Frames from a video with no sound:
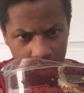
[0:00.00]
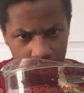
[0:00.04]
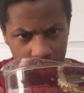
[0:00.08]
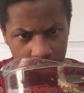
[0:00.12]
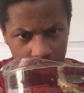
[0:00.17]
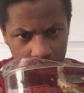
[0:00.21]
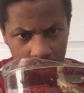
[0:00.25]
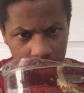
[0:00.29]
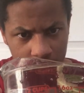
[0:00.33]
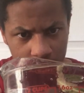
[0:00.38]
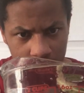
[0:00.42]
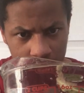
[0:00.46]

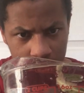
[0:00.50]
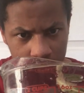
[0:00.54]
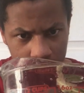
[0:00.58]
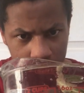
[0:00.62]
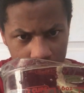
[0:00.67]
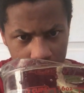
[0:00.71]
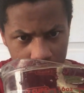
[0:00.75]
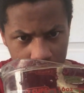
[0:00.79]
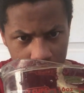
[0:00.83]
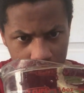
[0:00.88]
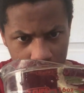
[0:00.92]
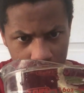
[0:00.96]

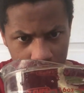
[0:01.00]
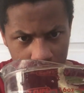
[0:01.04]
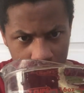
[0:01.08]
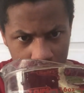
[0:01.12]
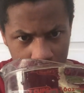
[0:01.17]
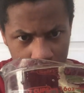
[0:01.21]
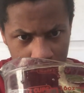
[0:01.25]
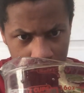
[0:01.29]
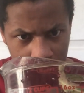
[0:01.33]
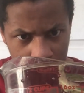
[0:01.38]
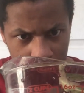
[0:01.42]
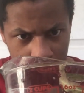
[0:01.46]

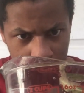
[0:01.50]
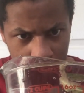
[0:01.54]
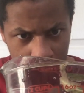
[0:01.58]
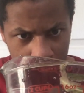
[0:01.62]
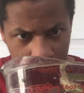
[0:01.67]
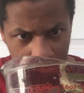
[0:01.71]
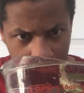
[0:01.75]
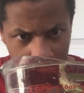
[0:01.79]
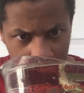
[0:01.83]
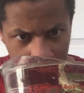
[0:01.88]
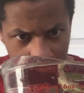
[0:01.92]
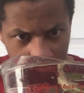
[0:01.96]

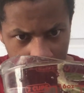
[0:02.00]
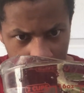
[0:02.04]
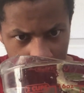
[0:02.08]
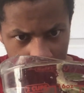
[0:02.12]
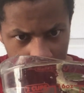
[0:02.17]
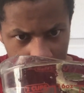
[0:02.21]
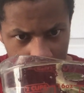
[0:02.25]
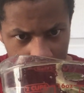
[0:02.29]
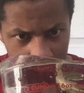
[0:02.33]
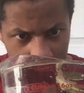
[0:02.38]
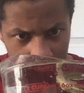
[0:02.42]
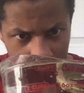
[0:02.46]

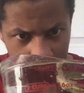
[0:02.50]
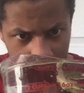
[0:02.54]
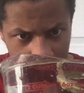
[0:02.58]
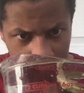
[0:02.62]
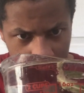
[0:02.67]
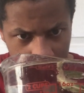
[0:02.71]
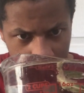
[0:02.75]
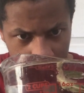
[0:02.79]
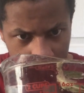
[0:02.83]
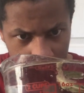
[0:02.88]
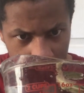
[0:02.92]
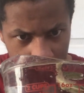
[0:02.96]

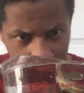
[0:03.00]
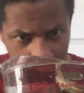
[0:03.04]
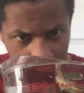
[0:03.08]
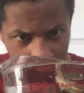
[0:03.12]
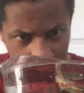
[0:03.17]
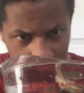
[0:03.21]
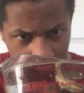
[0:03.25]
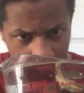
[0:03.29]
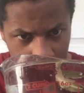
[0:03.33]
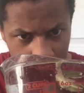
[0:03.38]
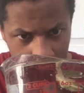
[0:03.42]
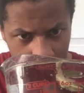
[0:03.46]

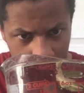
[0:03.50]
Nobody speaks.